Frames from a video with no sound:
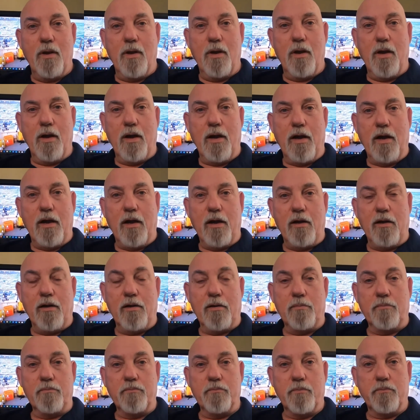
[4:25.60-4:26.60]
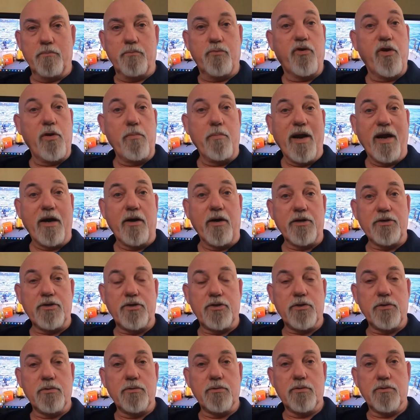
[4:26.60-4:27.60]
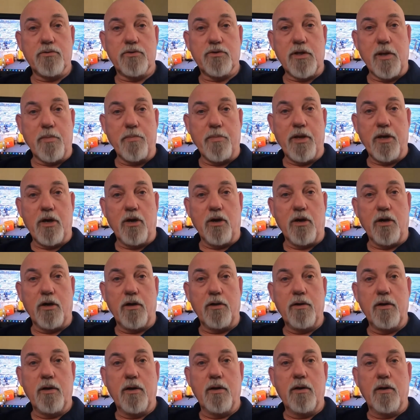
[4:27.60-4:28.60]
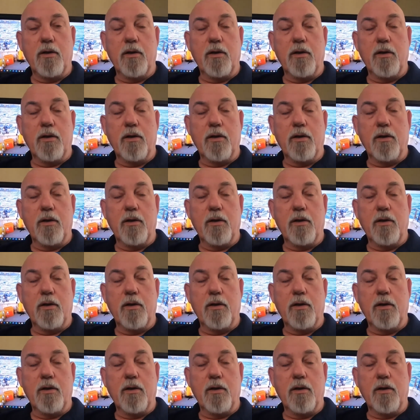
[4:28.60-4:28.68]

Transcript: um, pre-marriage seminar,